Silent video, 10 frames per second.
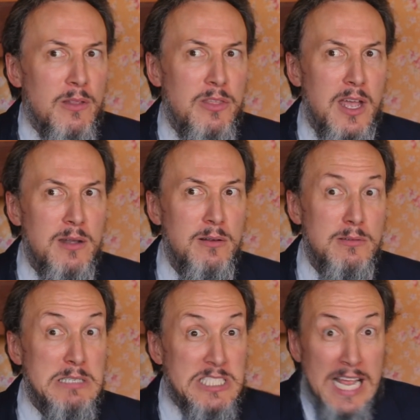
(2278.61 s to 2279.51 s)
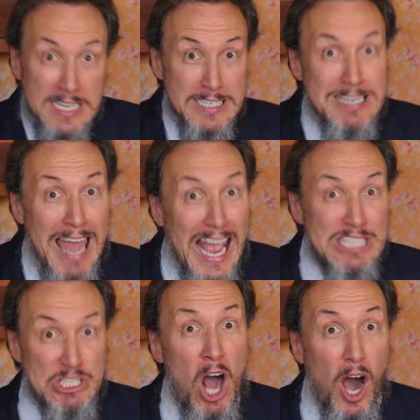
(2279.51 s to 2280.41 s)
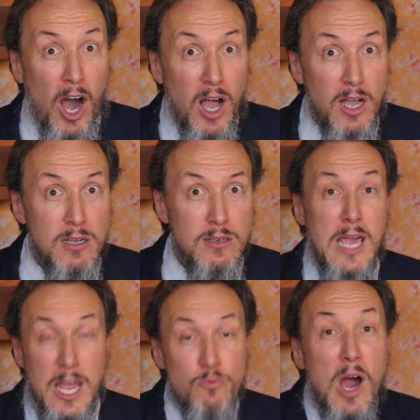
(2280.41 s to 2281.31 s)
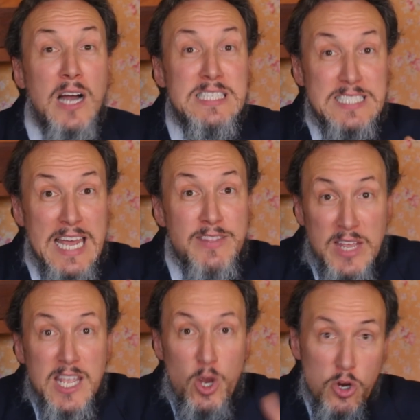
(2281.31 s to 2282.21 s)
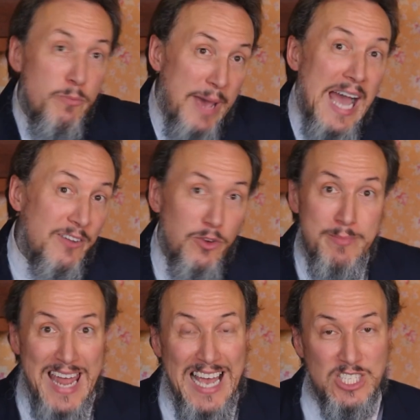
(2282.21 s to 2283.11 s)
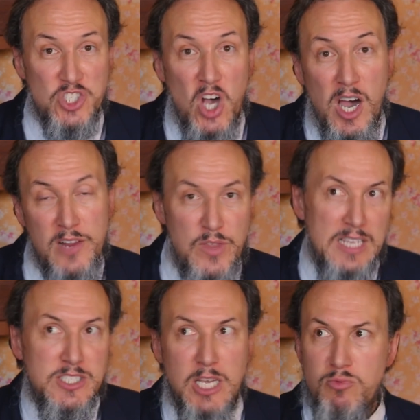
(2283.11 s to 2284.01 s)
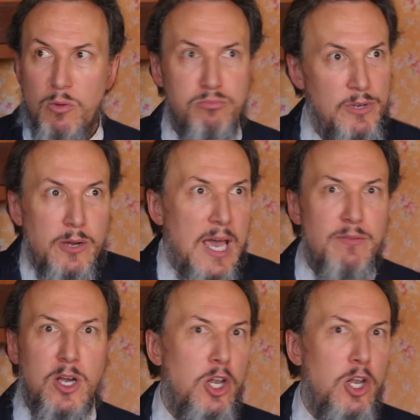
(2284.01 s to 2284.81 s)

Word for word: then send it to NASA. And Ron said that he heard back from NASA, and they said, well, we don't have a